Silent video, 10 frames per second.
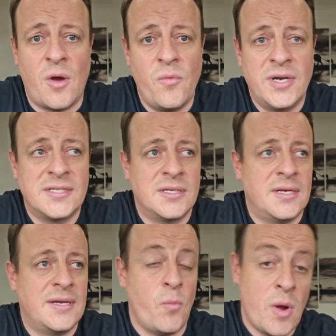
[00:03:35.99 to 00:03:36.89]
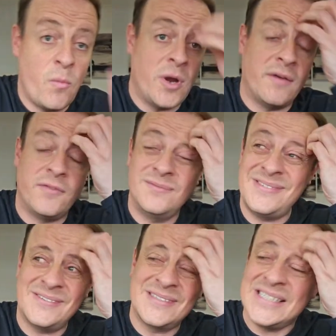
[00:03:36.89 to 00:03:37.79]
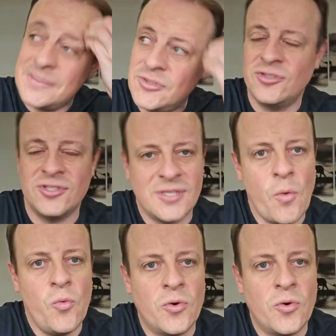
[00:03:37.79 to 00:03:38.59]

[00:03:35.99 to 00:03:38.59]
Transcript: And at 1-1, I thought, oh, come on, just hold on.